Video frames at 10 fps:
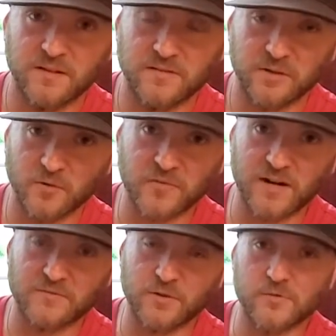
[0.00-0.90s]
The
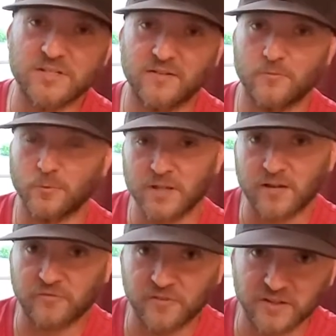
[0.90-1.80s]
05 to 07 will not
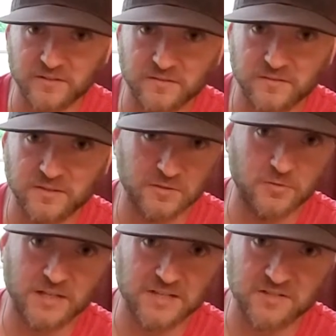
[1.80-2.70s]
fit the
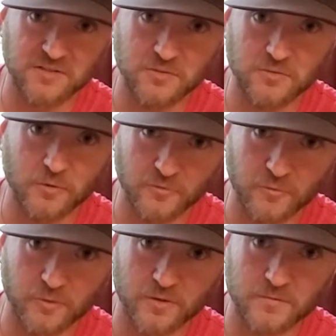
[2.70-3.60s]
2002 to
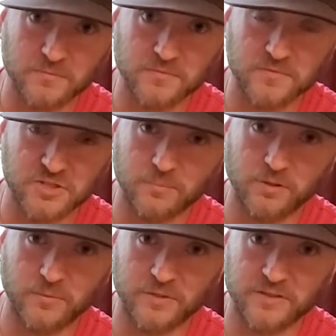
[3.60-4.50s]
04 Jeep
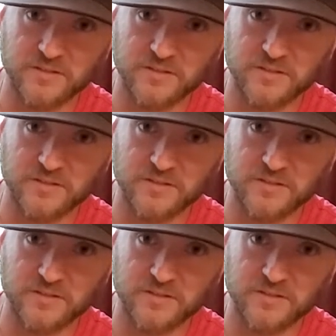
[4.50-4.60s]
Liberty.